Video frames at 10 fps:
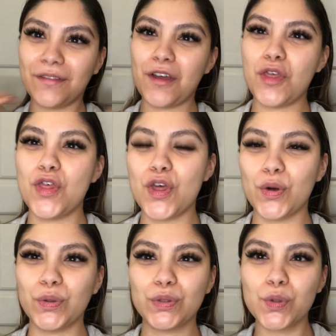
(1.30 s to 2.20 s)

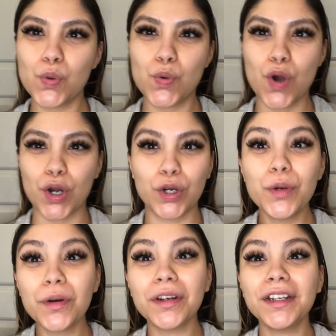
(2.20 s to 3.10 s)
those who are
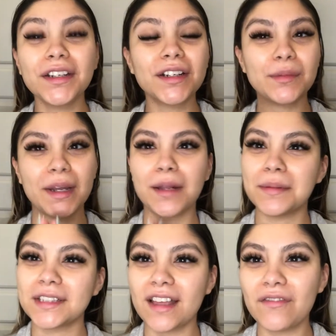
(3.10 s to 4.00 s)
new on here, my name
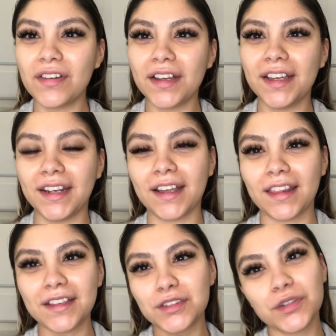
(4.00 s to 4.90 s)
is Eva and I
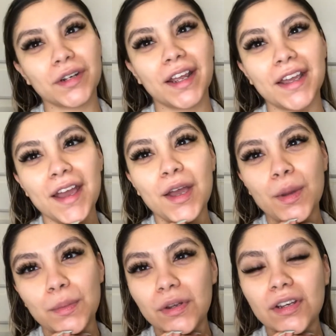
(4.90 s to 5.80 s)
like to create
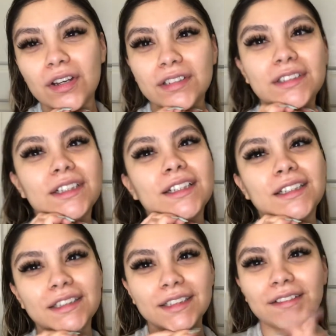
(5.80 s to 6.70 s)
beauty
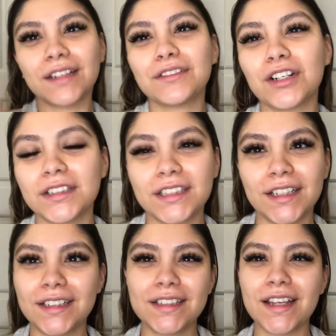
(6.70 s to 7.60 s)
content, live
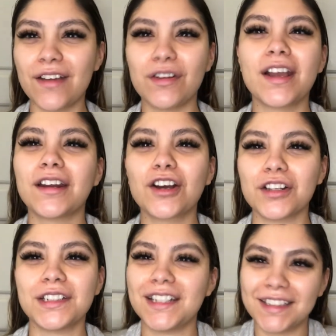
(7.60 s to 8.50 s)
content, every kind of
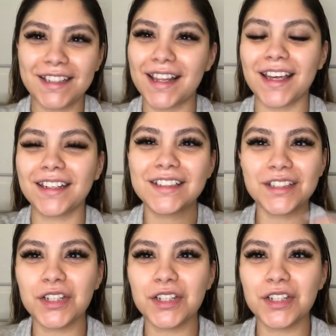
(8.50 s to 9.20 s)
content that,